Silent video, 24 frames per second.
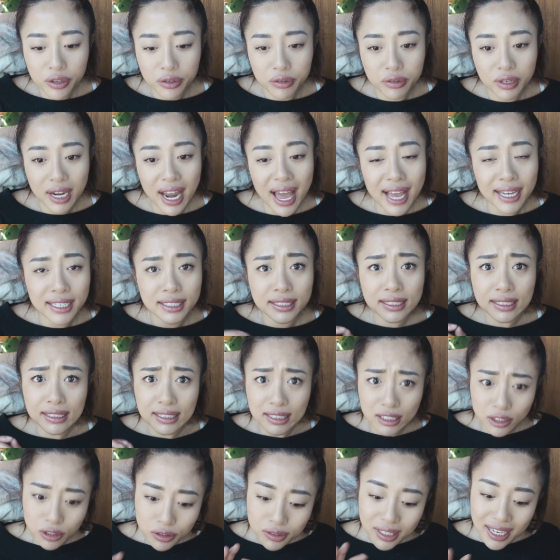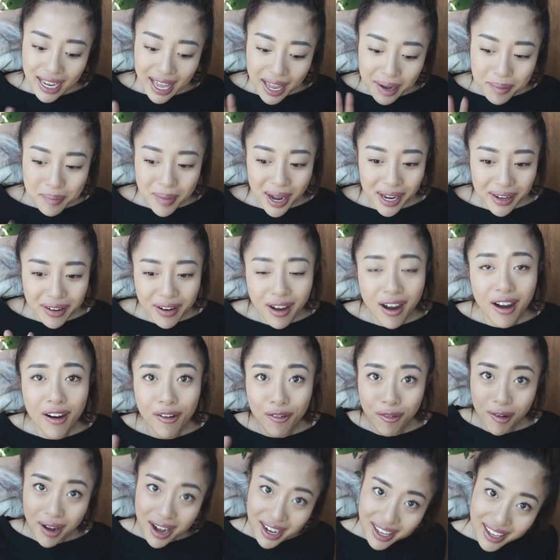who likes to let my dog
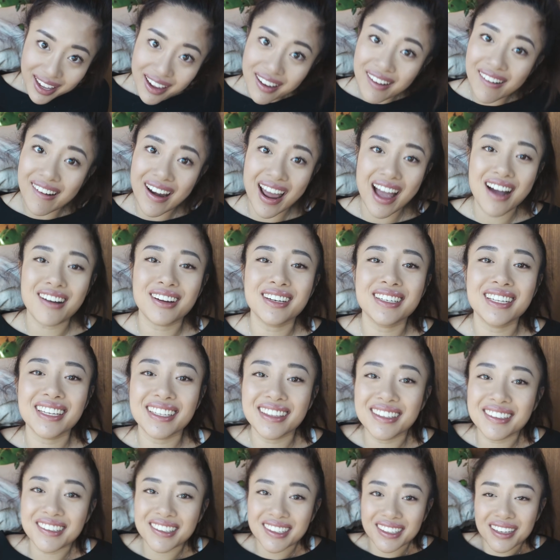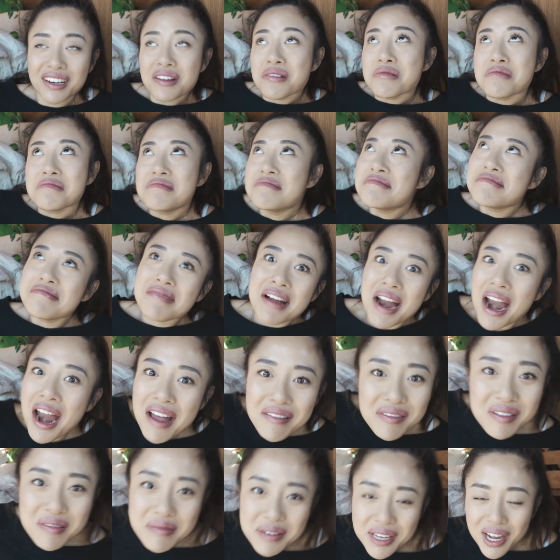running around in the
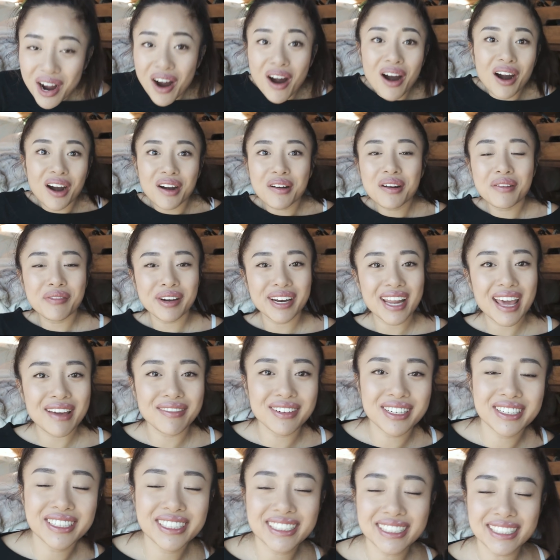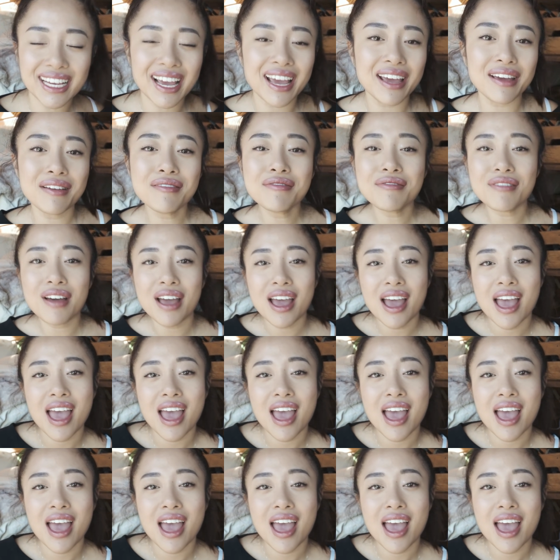wherever we are whenever it's safe.